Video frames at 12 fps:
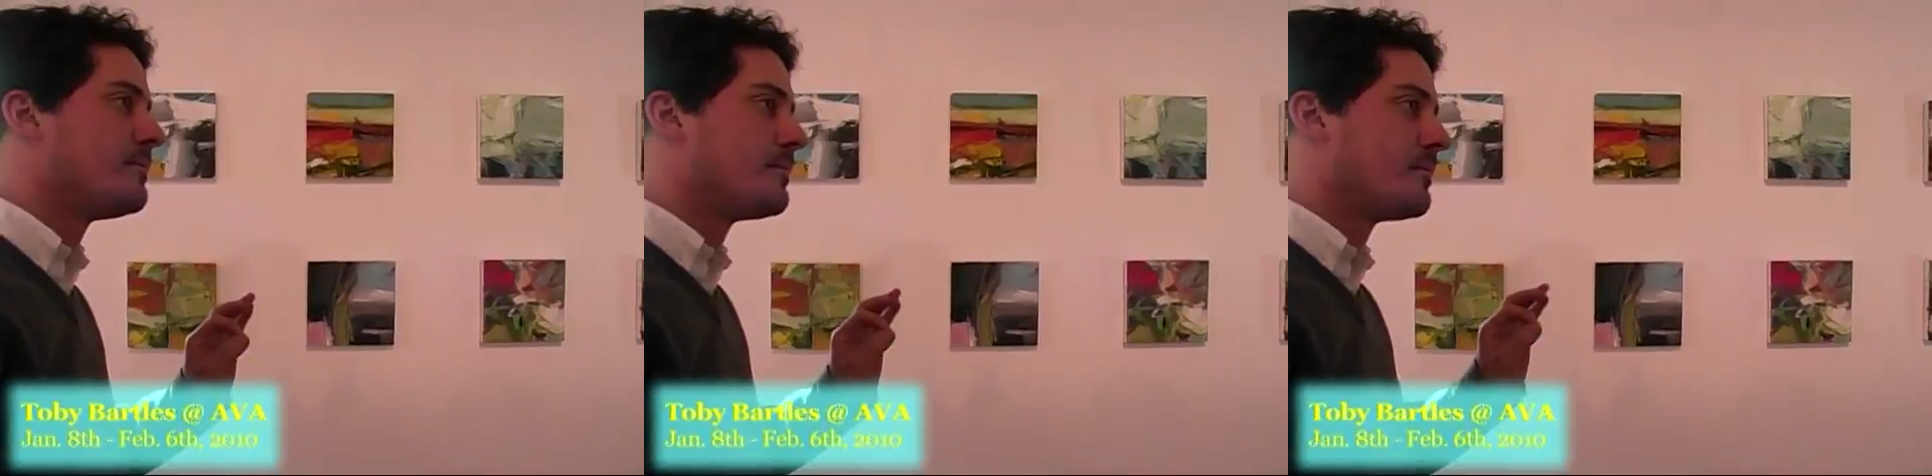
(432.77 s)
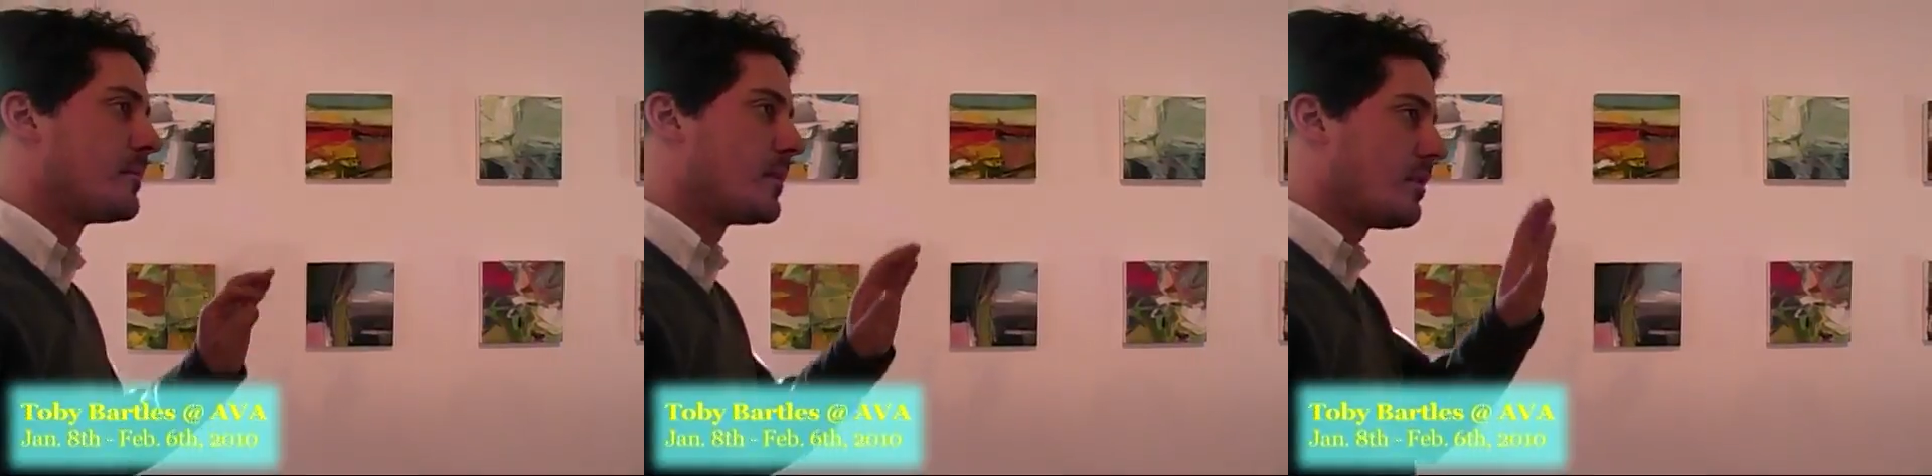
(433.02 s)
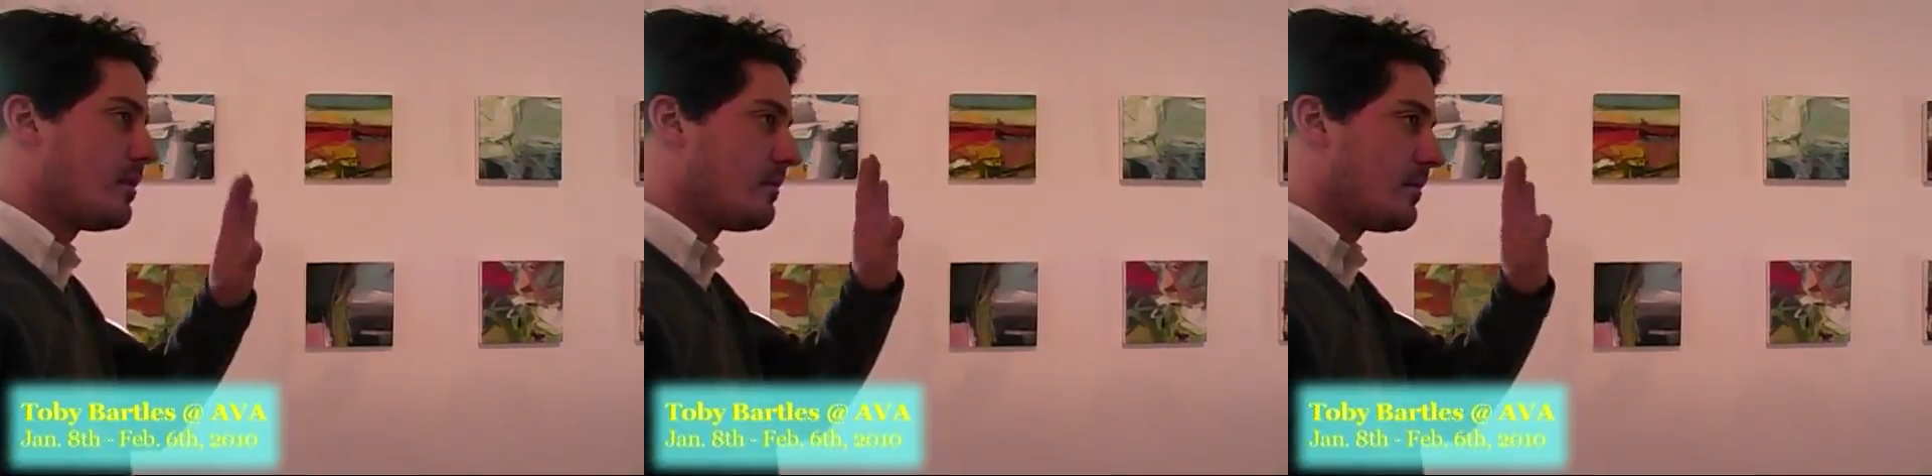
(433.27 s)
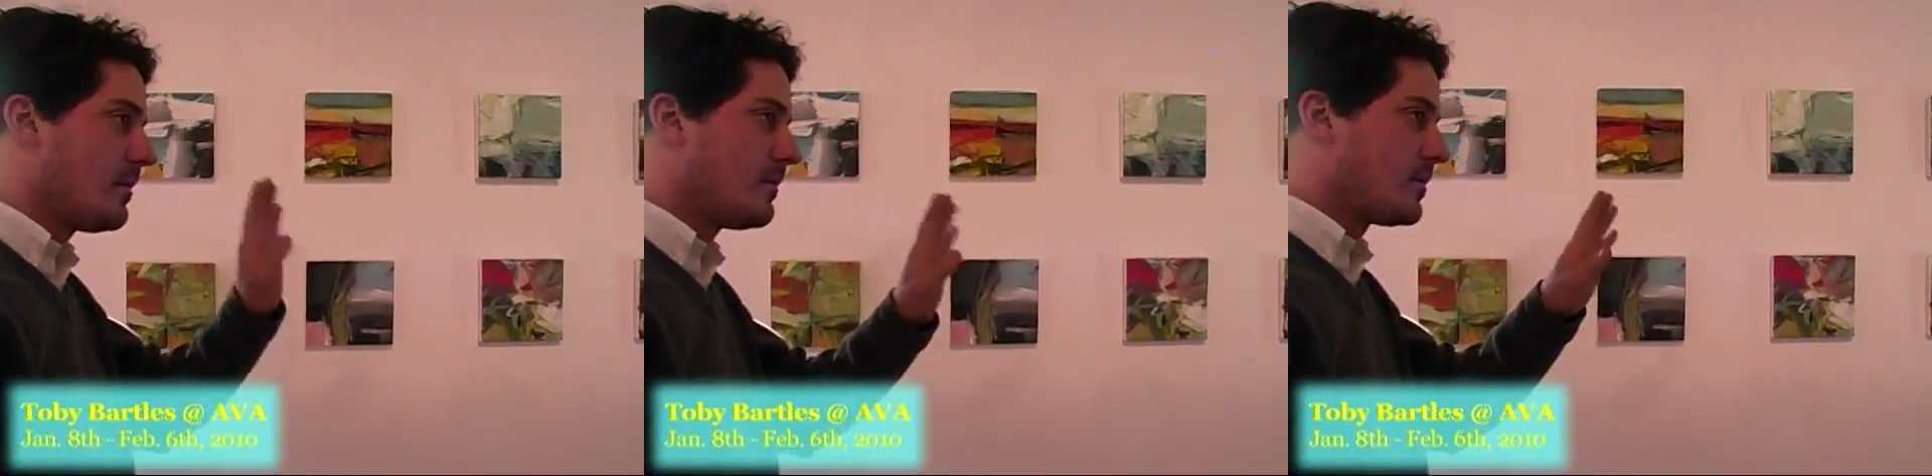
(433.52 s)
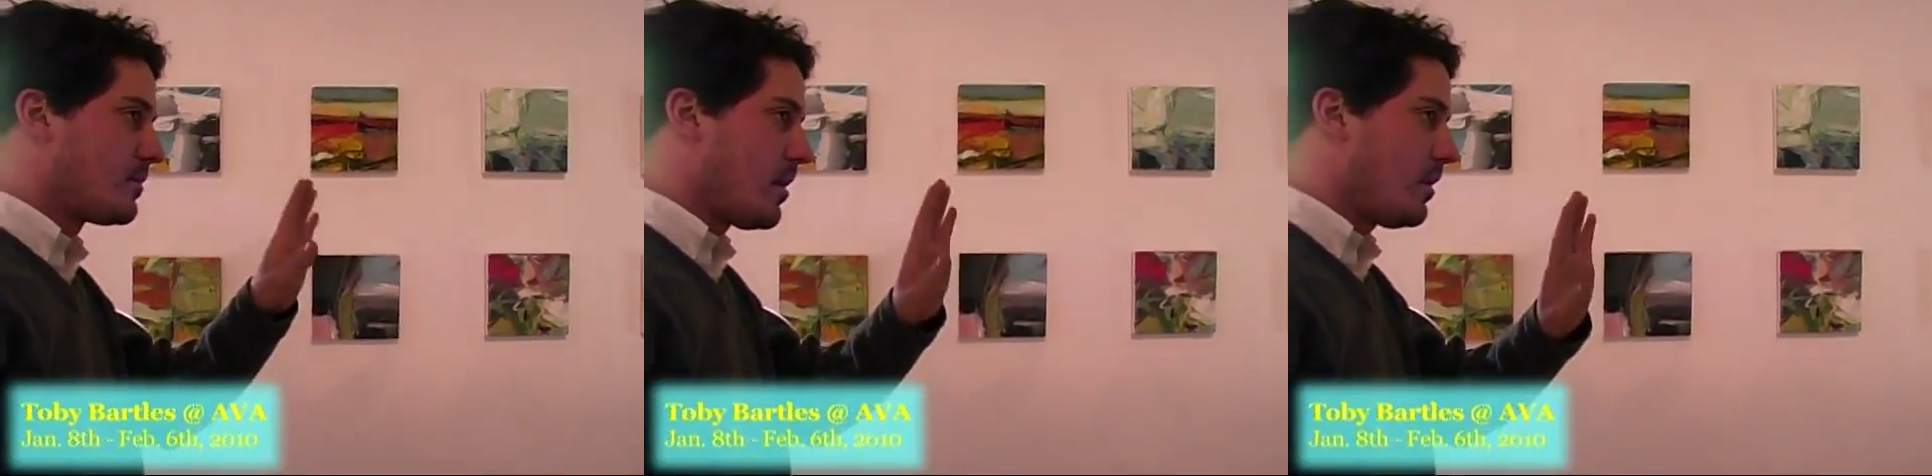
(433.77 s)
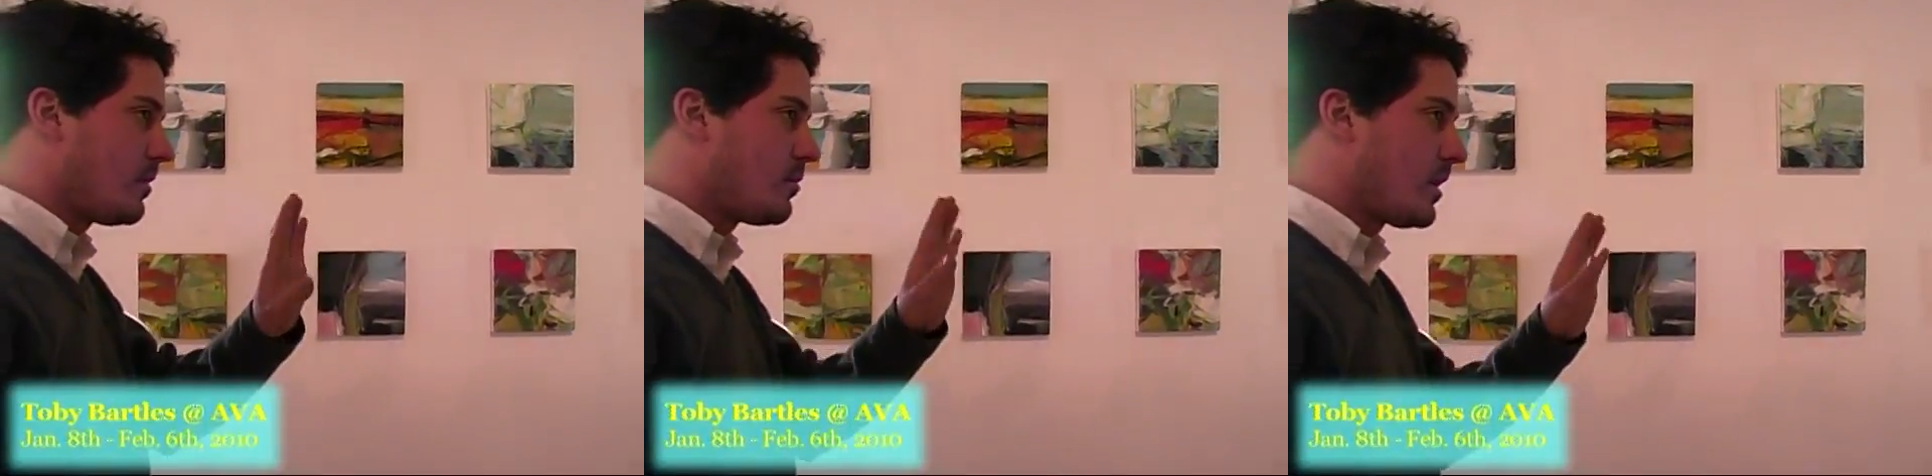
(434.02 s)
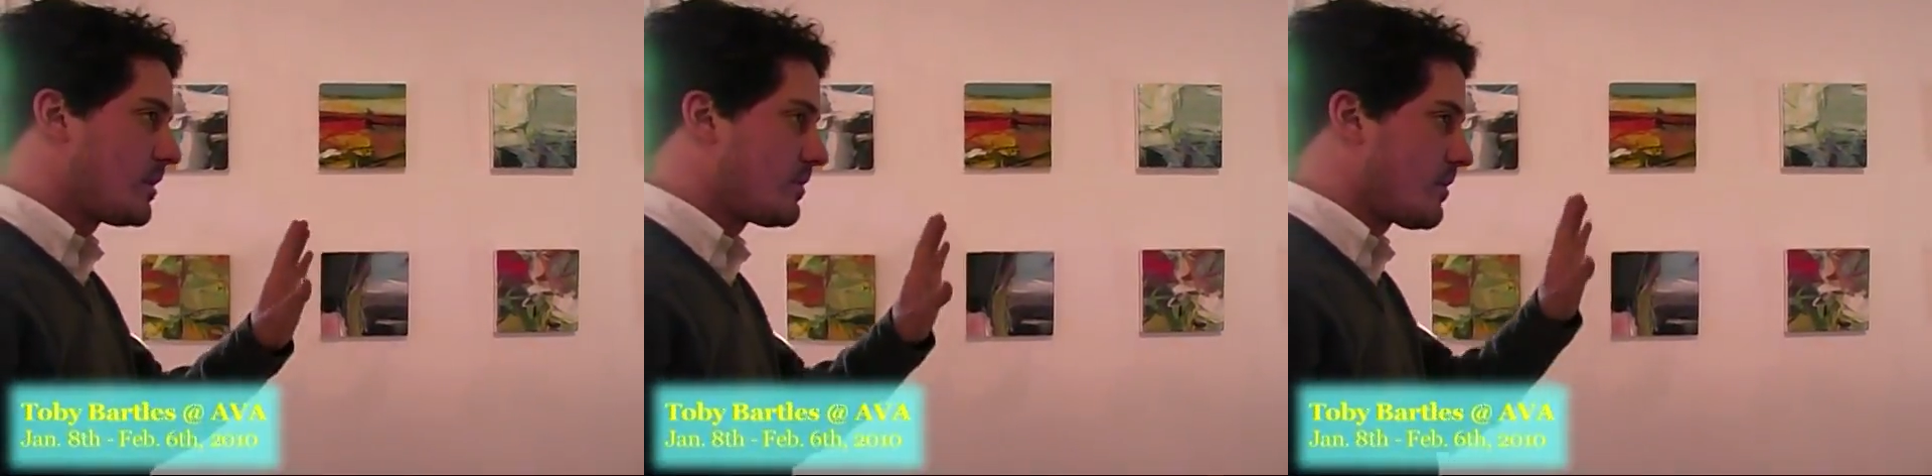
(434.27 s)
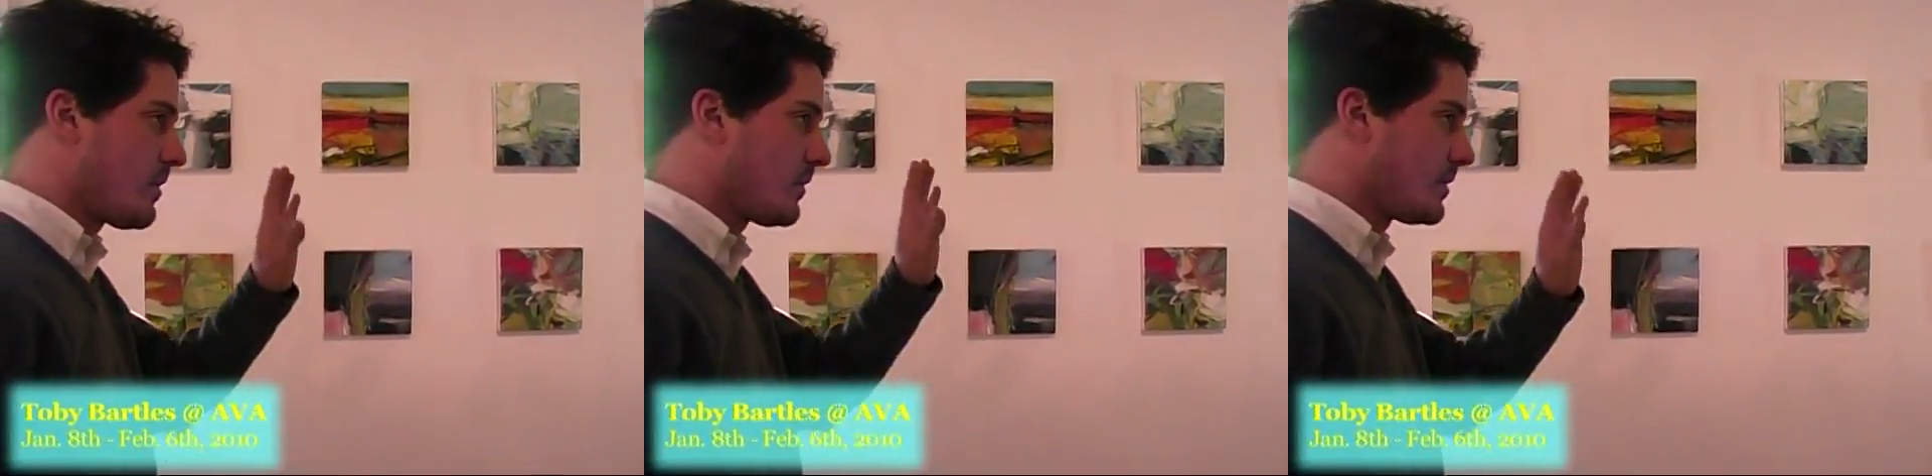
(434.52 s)
of smaller
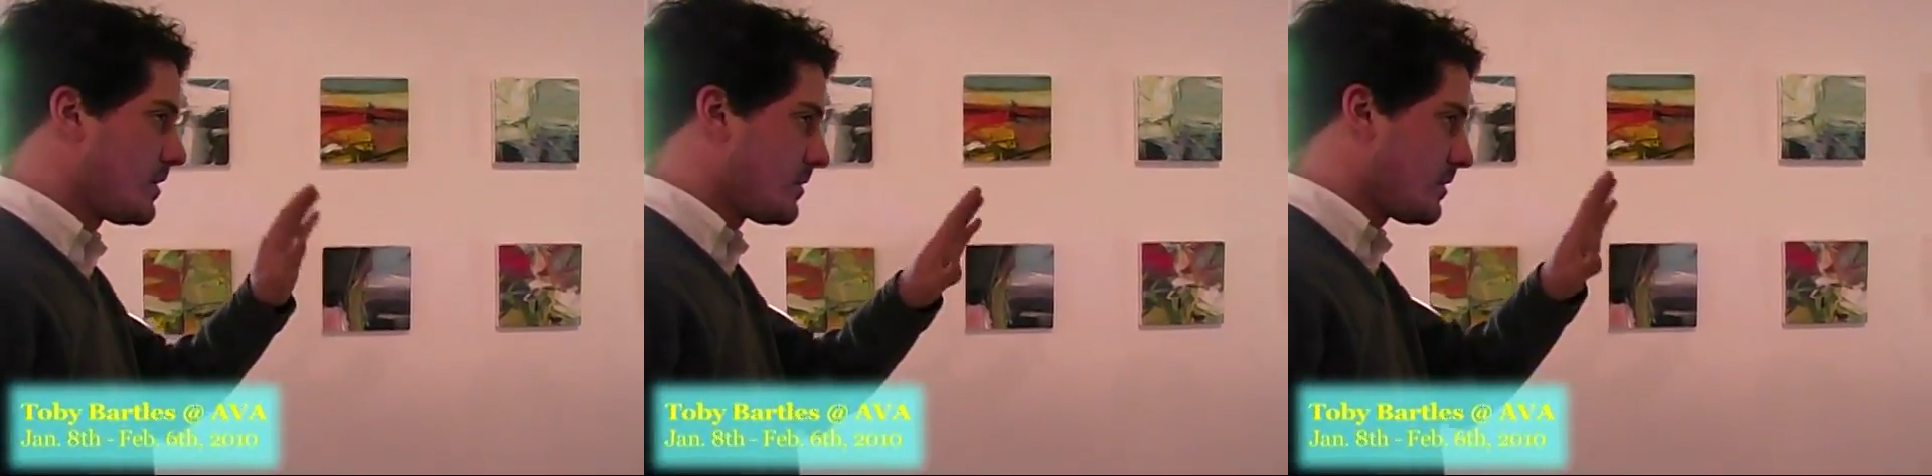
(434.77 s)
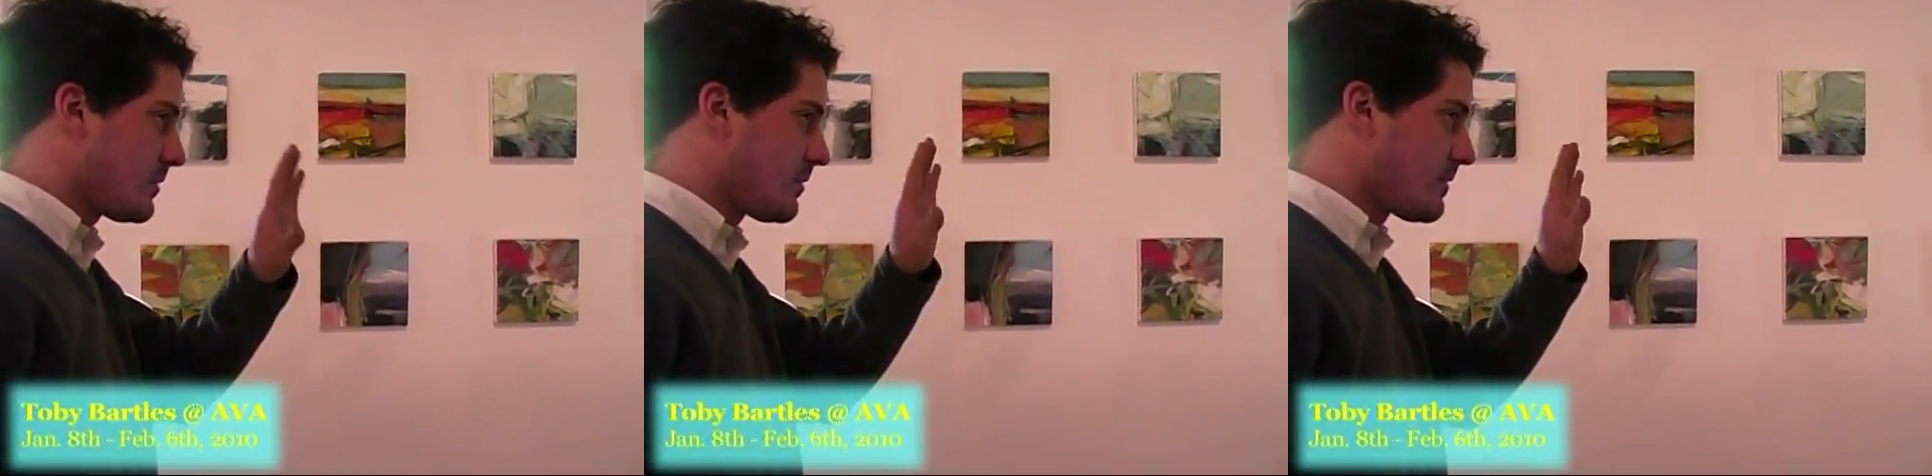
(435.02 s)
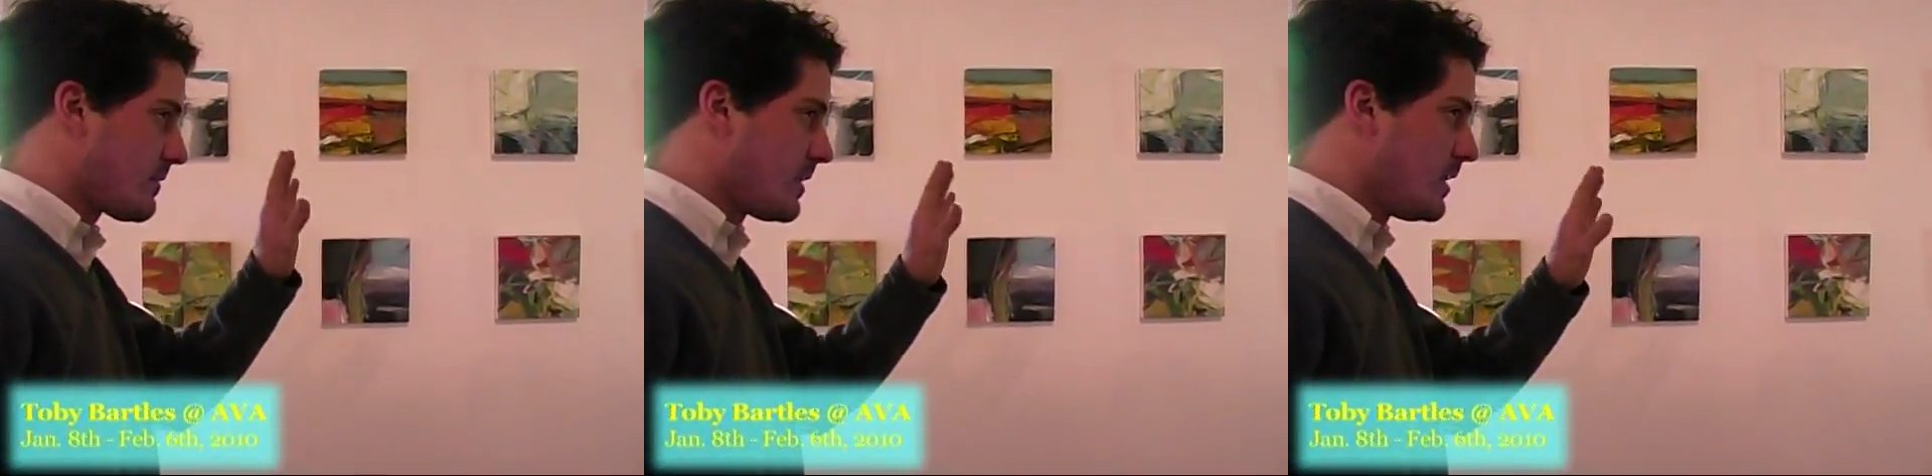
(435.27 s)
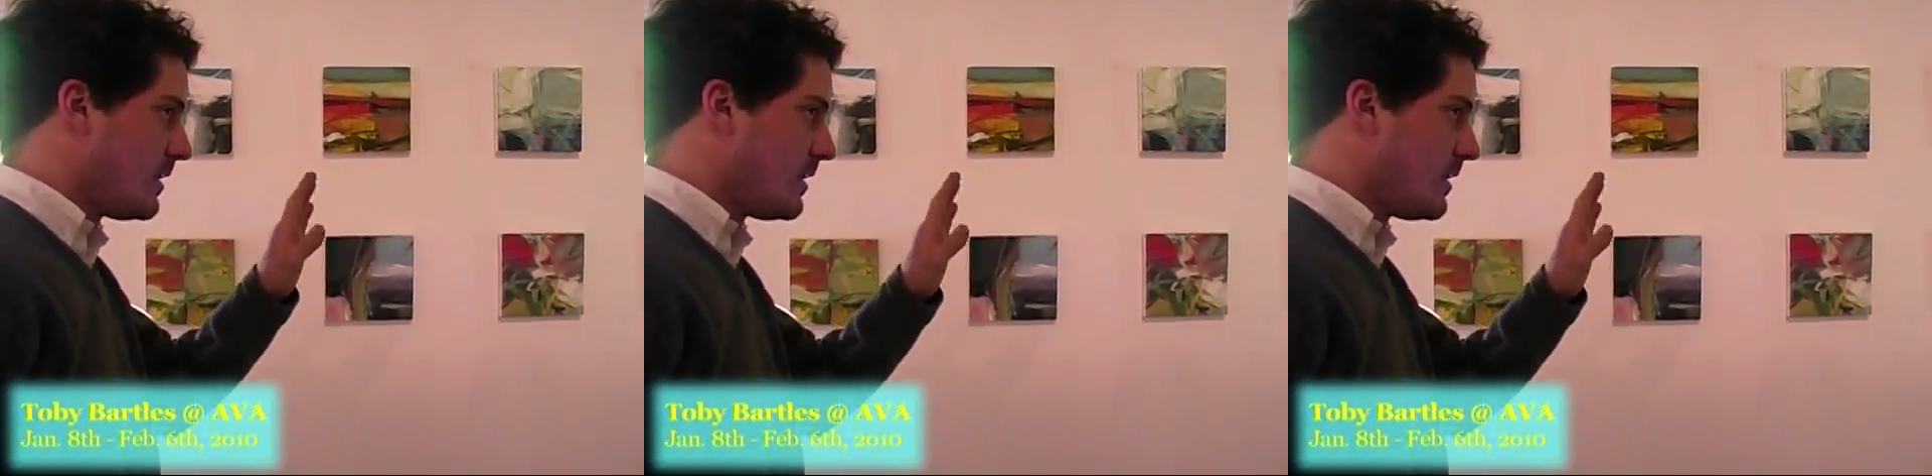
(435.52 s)
brushstrokes and just sort of,